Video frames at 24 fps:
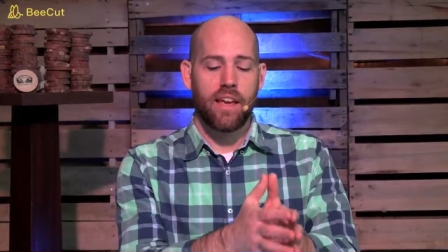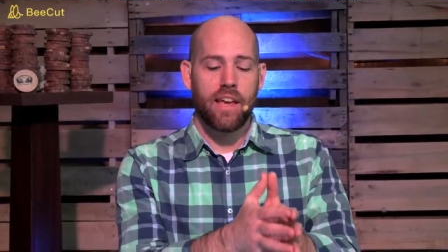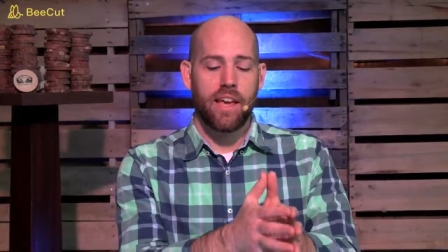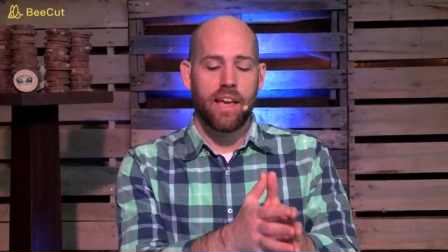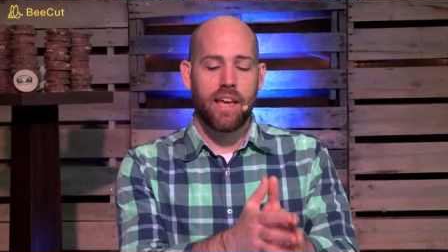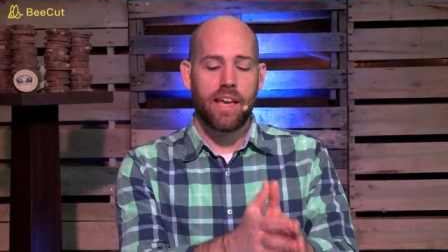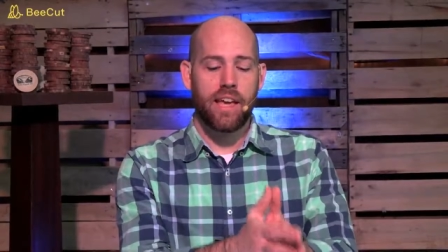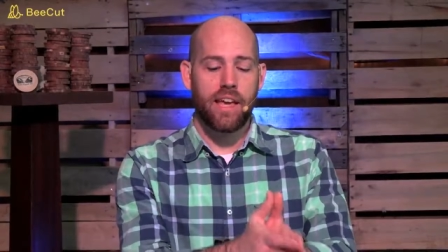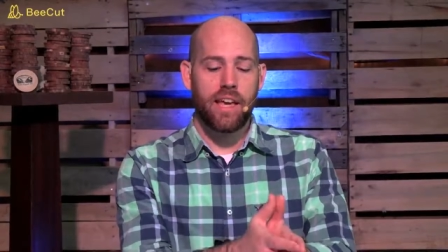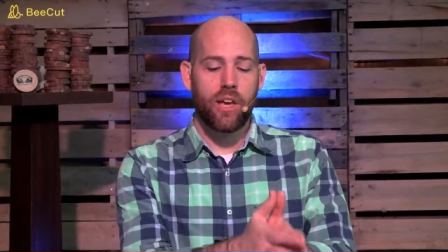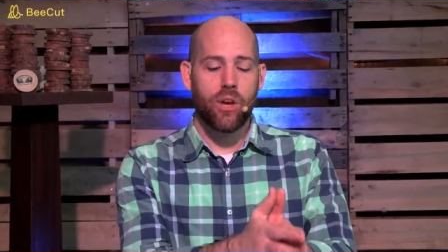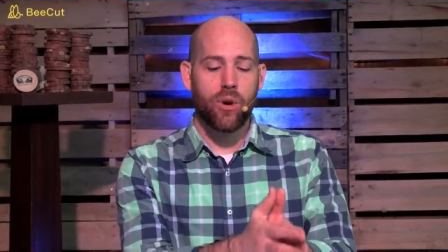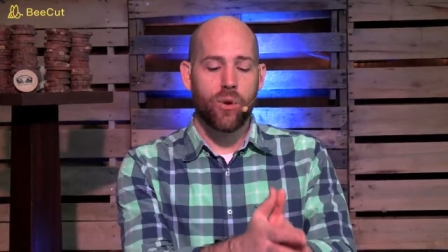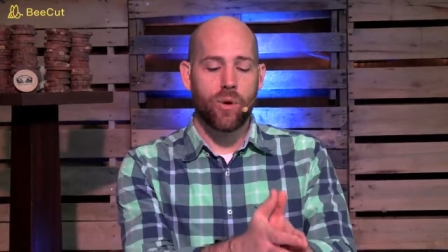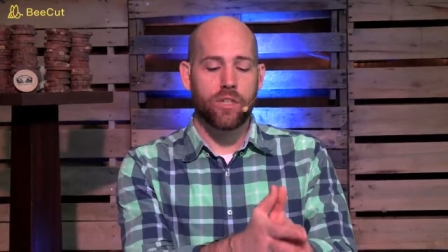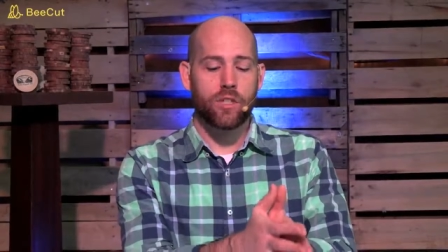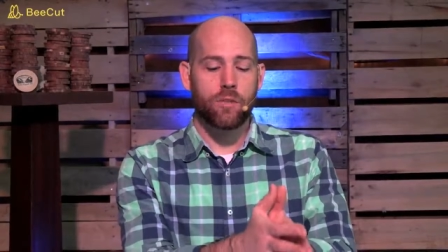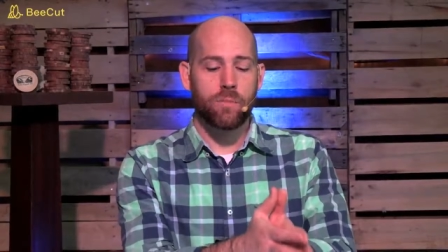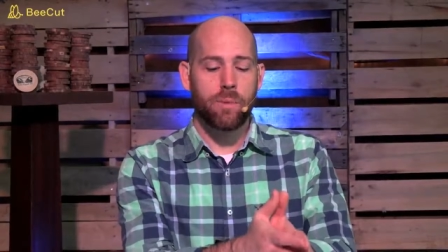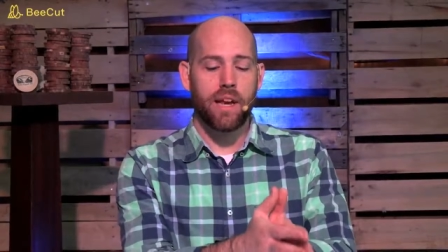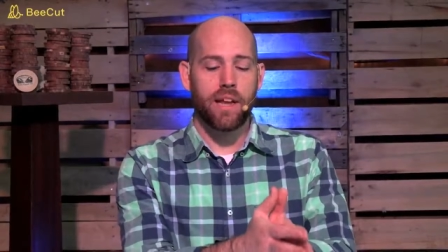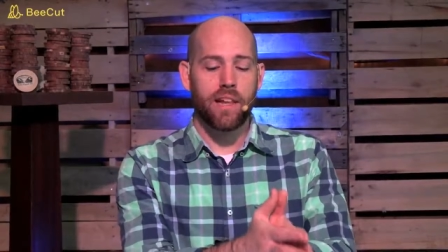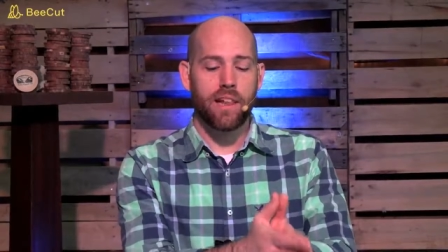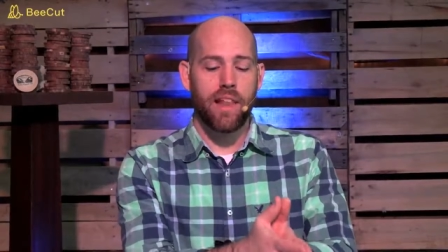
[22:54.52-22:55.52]
He who had
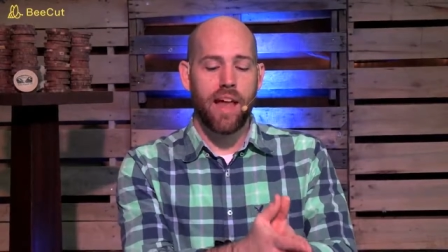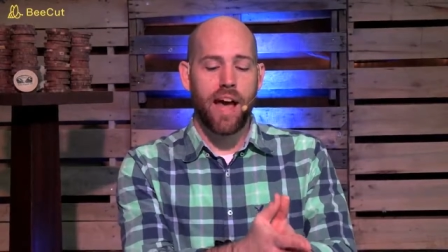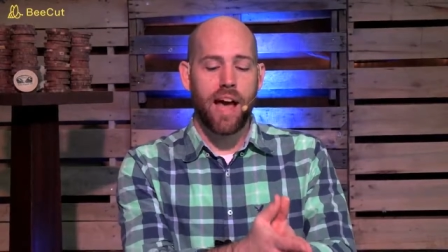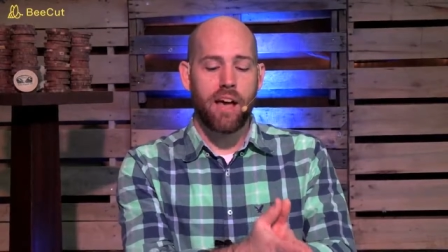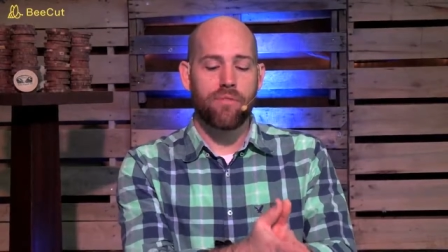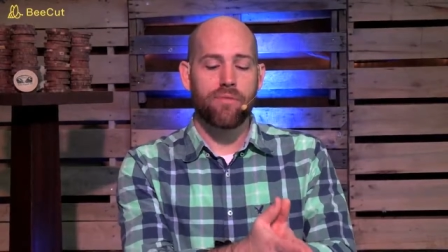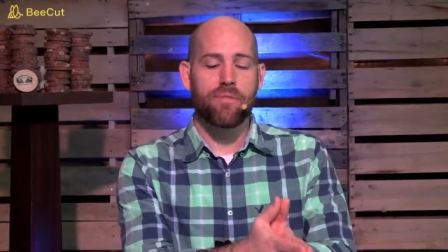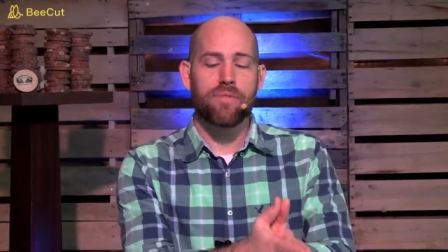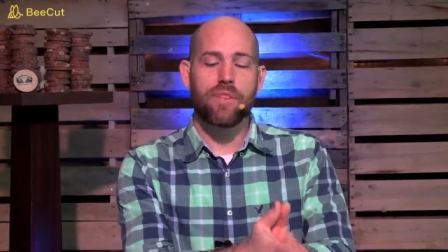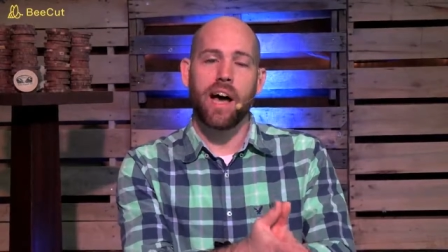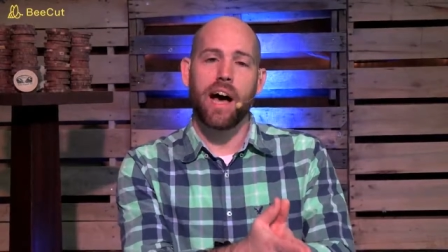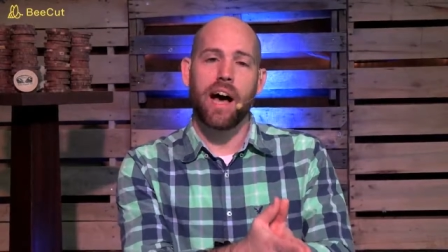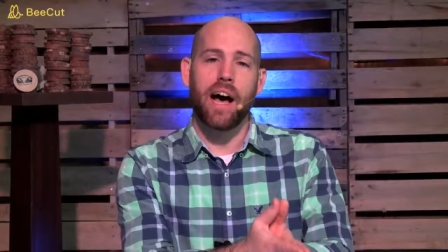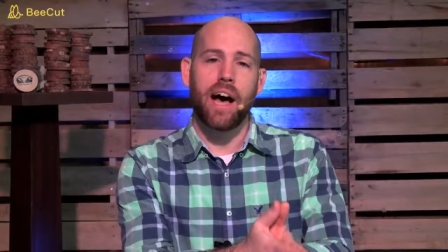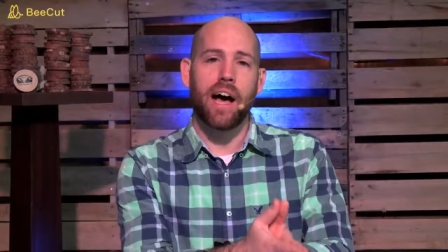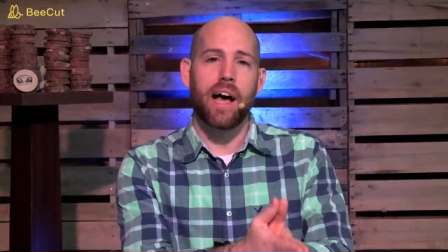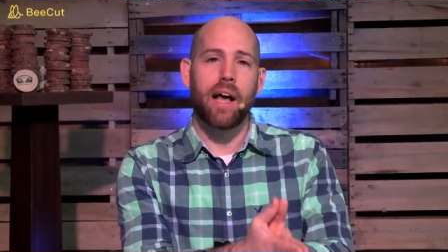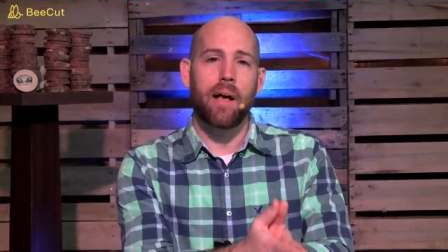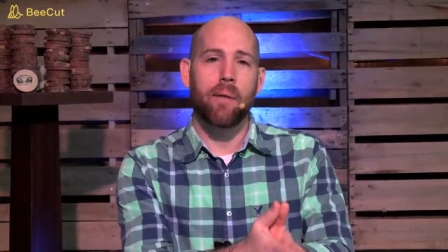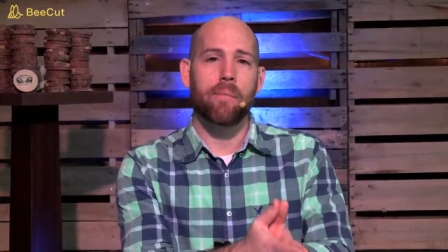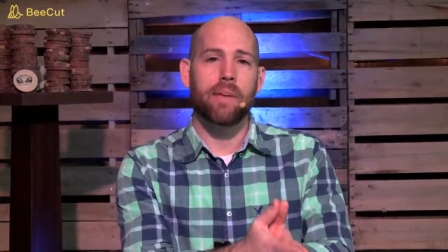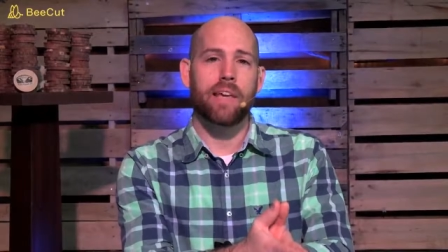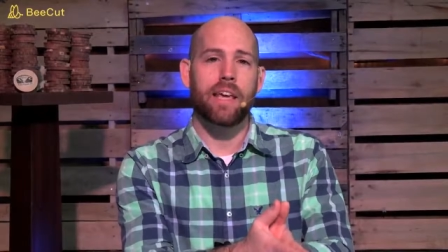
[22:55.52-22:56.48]
spent a lifetime